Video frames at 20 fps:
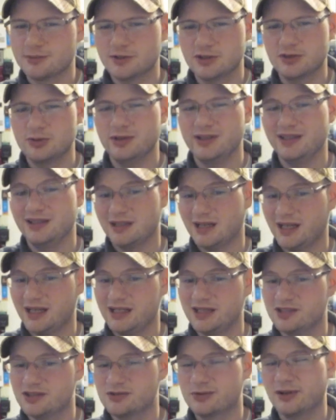between
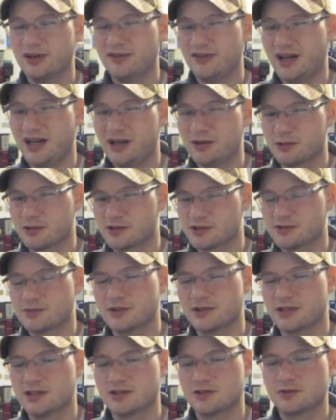9 and 12 hours
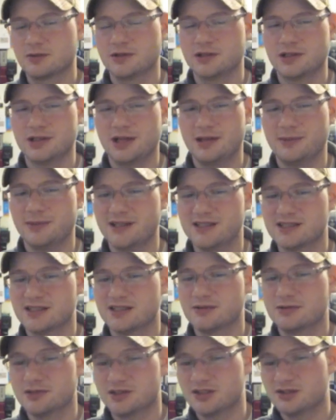with this one on my
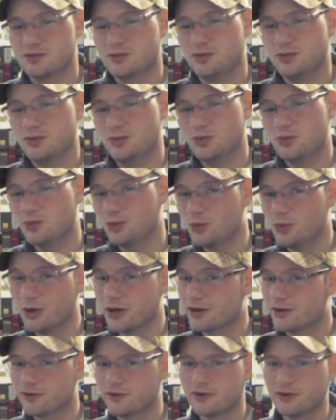skin, which is
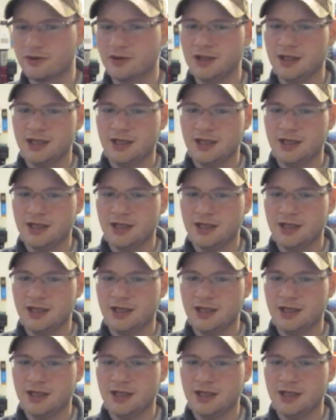wonderful.